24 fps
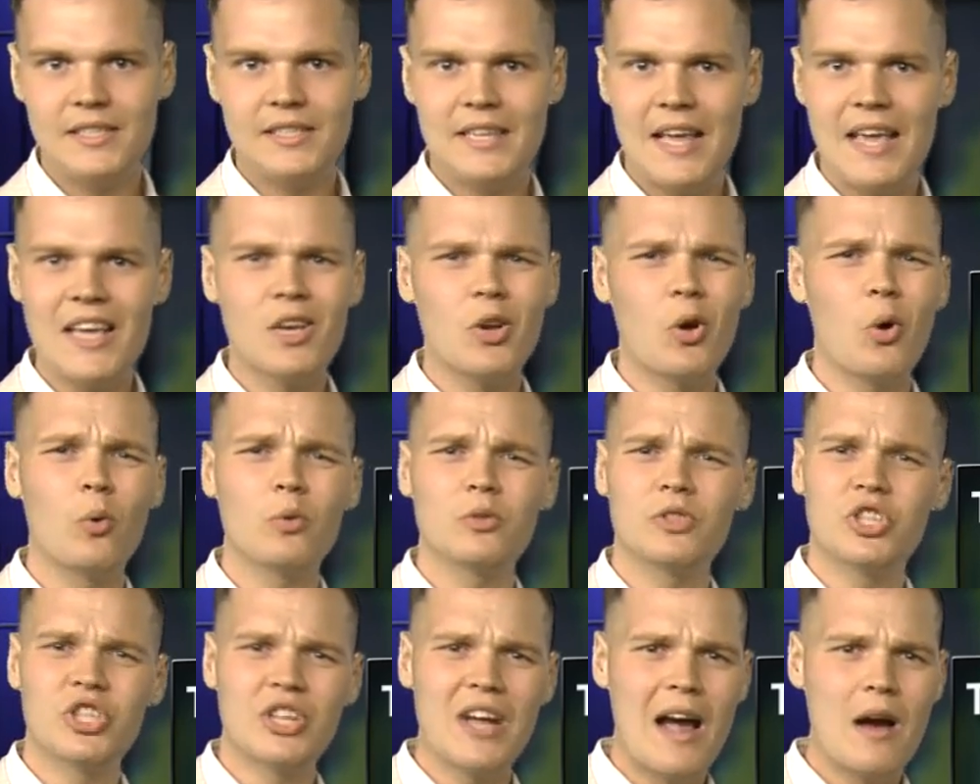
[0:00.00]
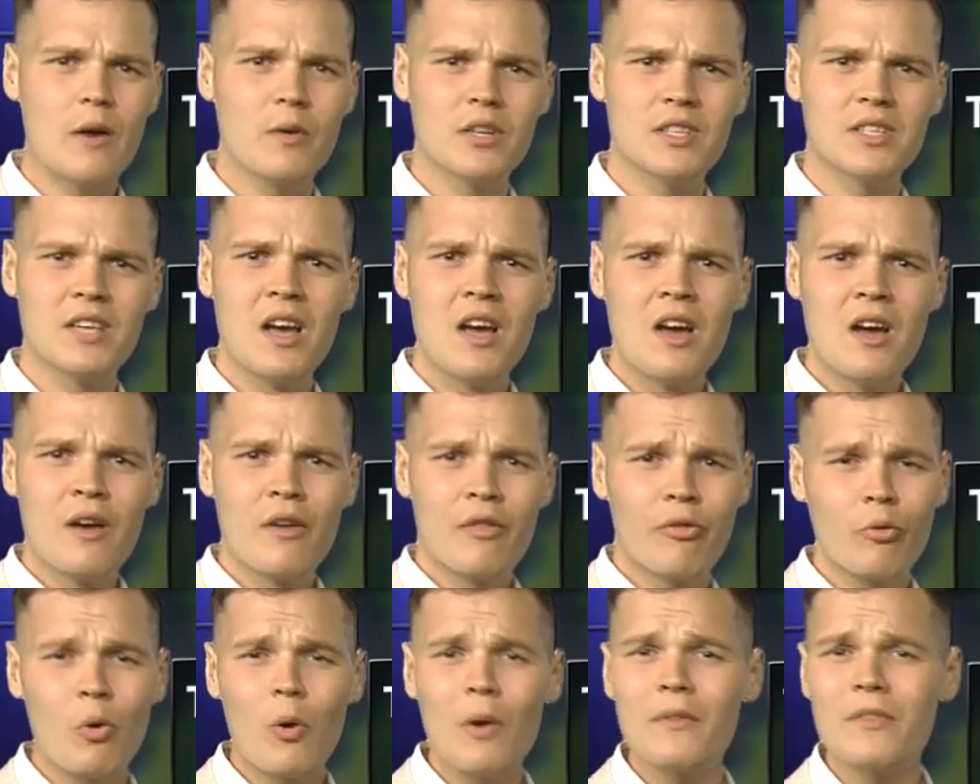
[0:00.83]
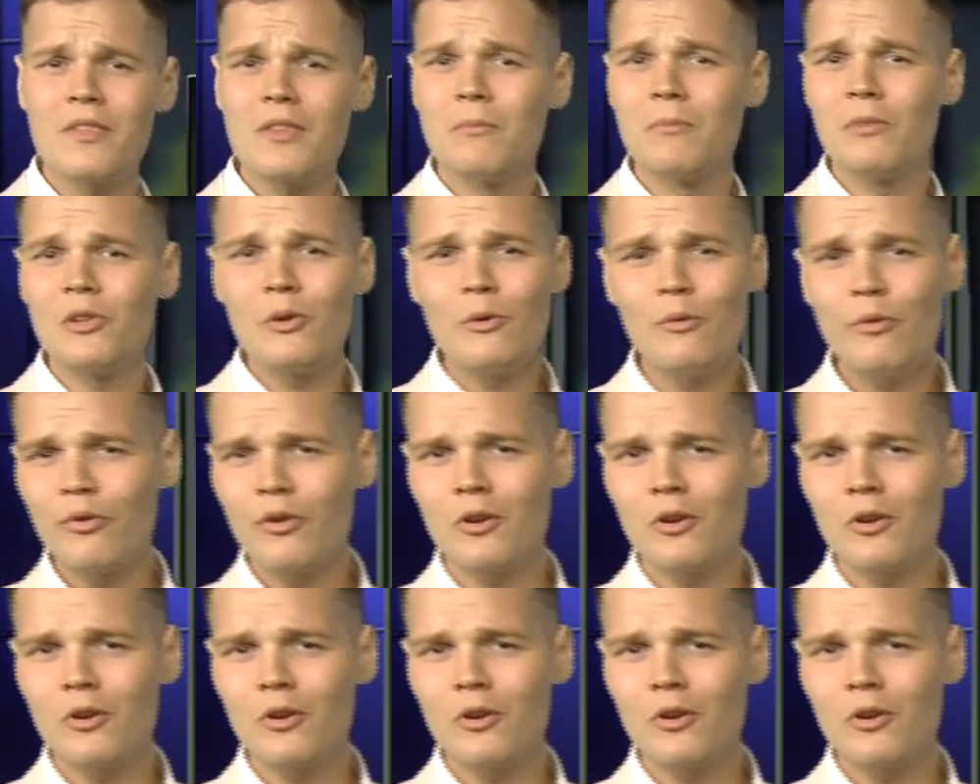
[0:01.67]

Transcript: Take cold showers, throw on some loose